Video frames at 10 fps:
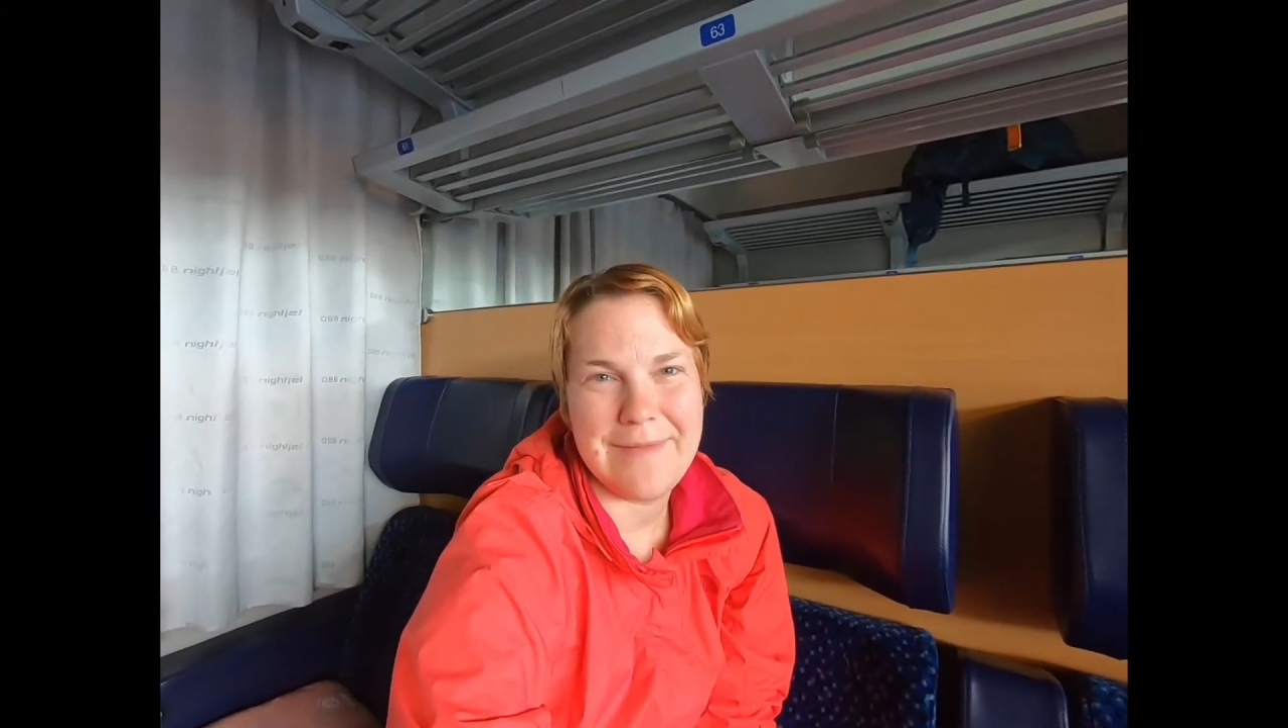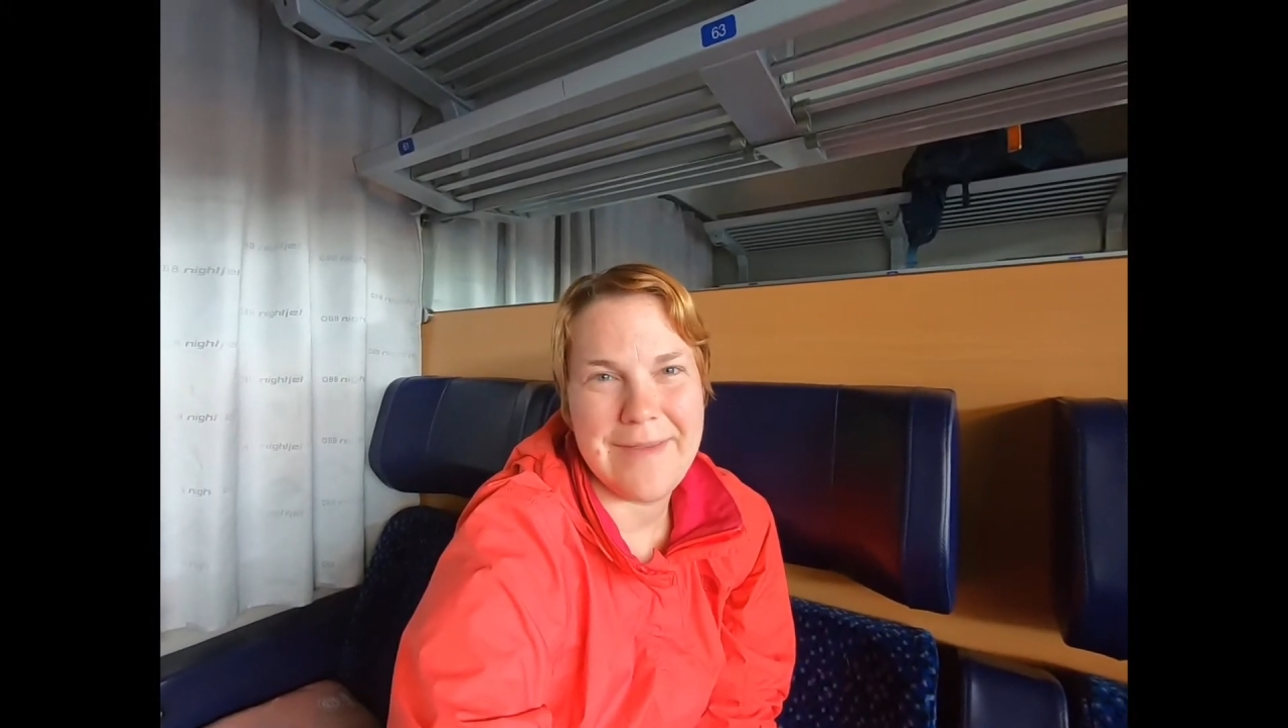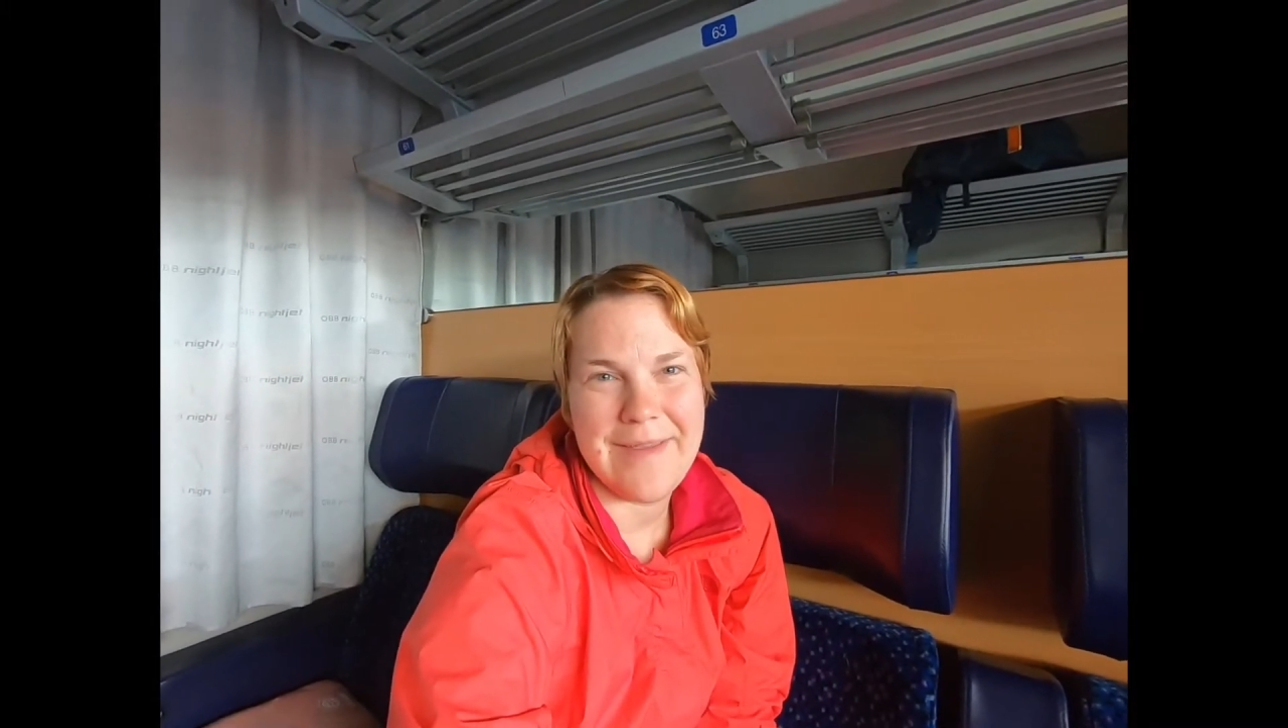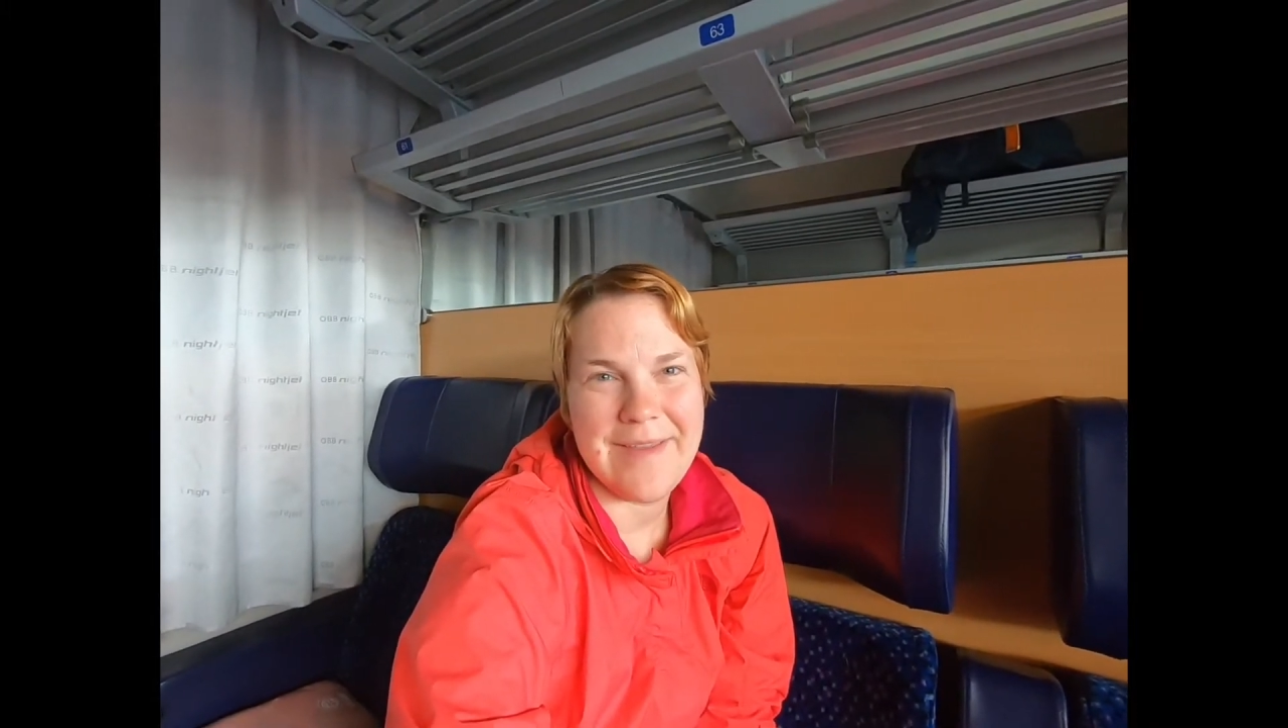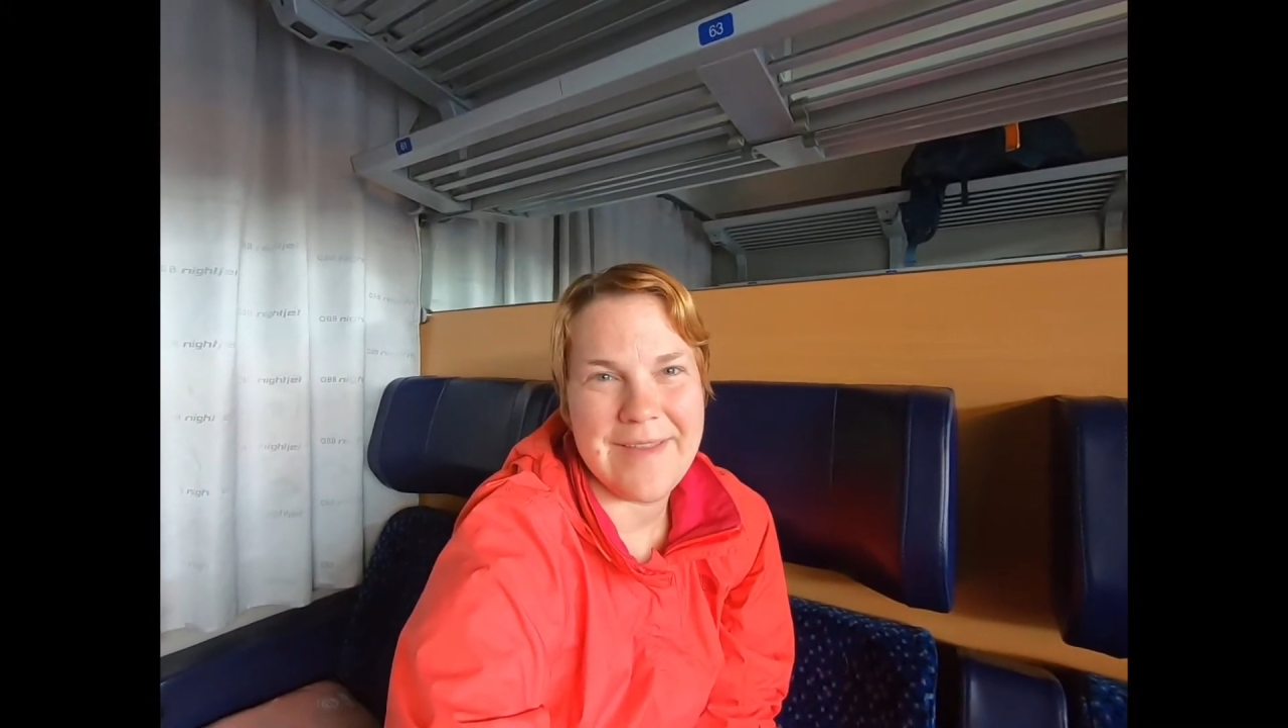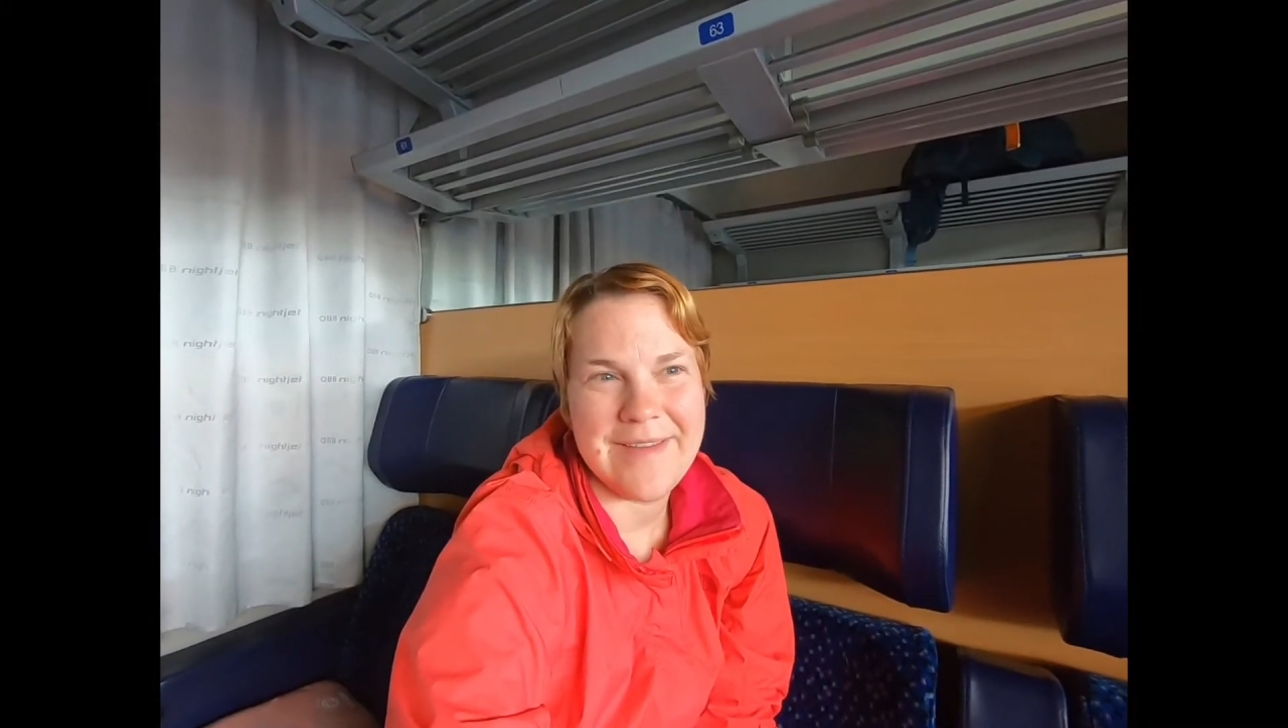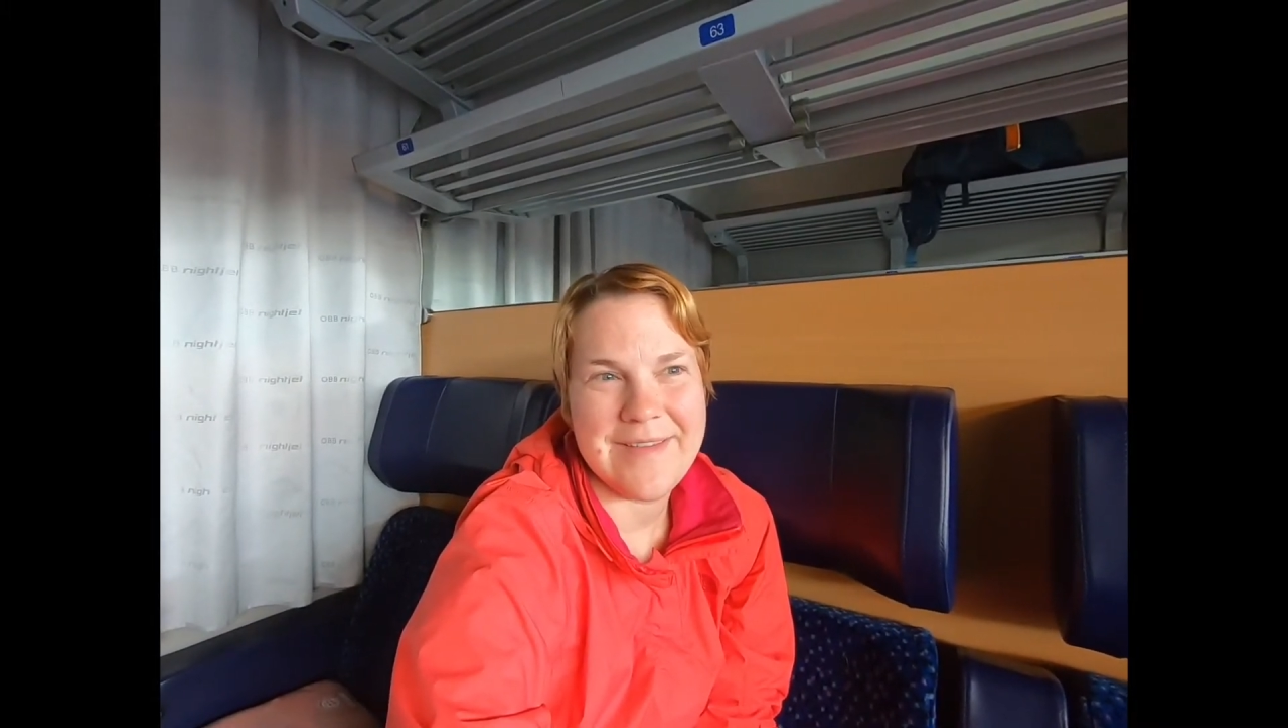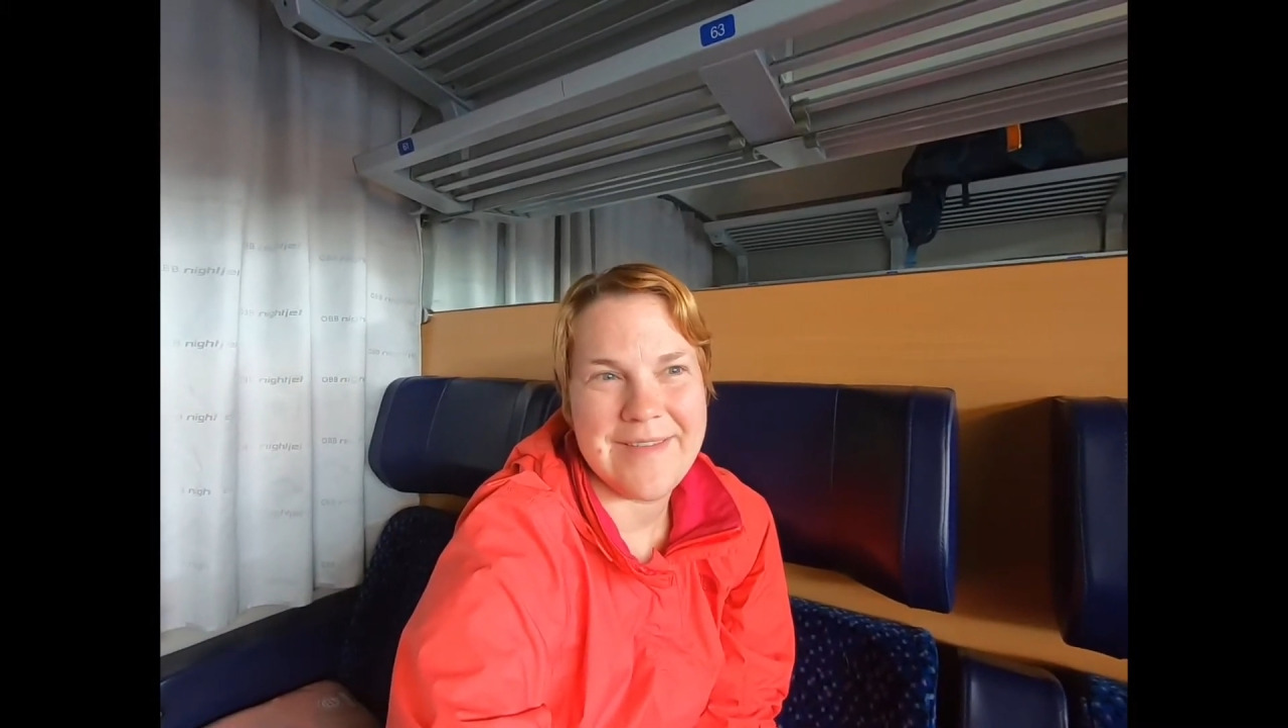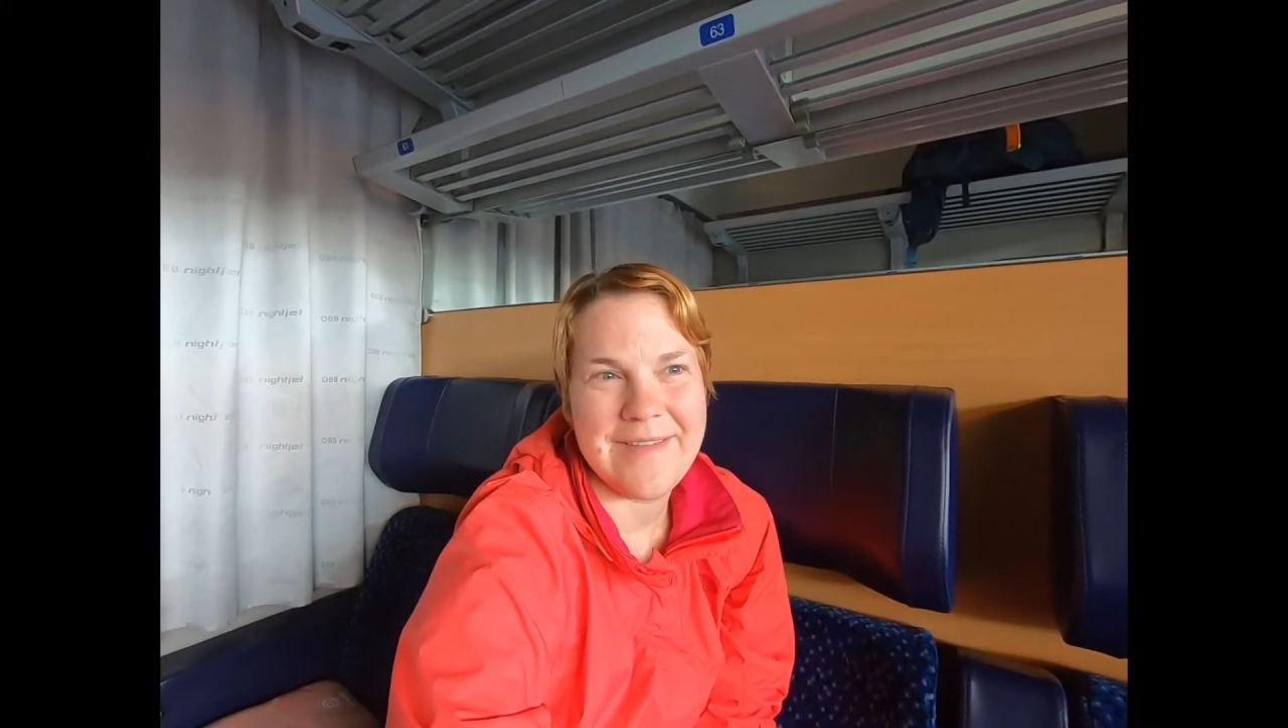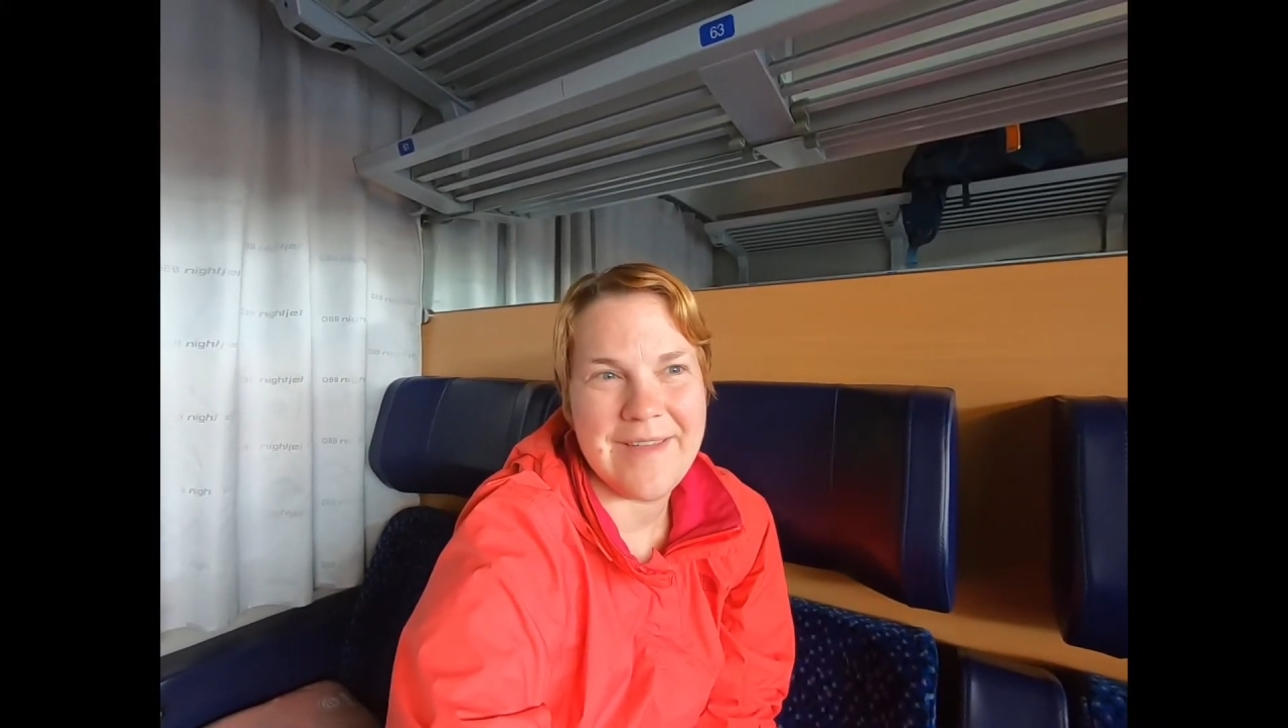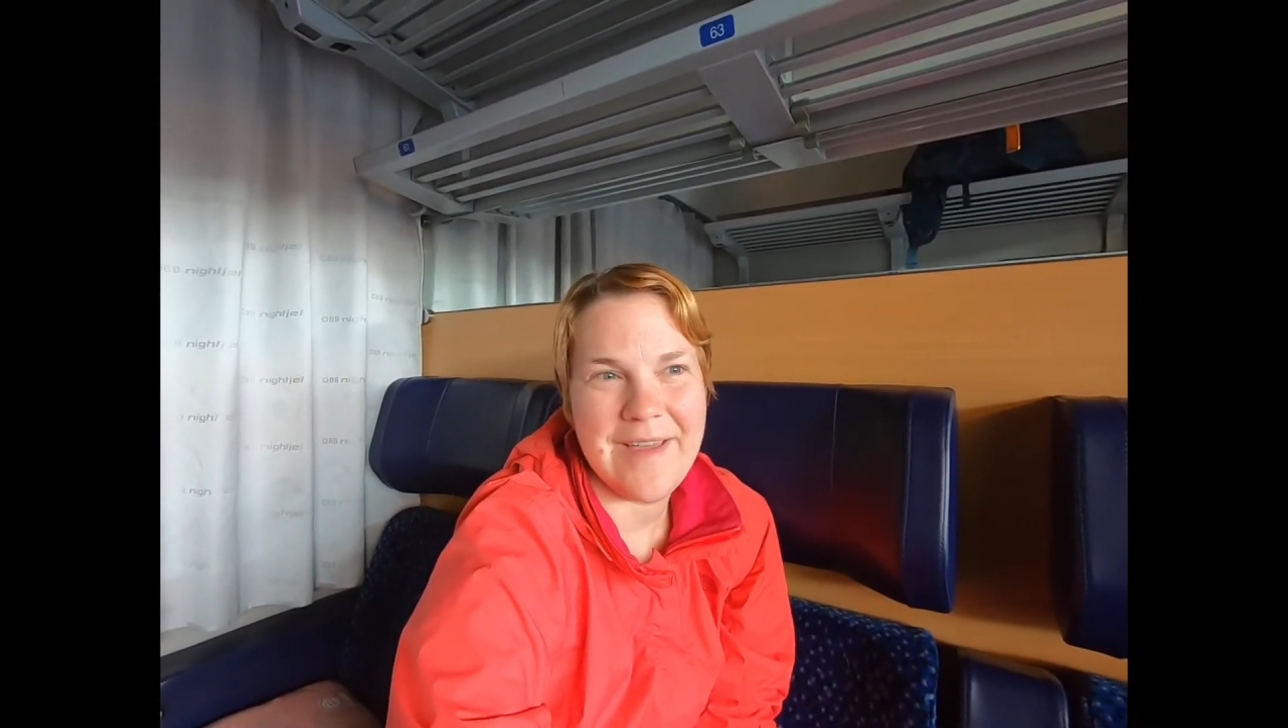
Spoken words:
and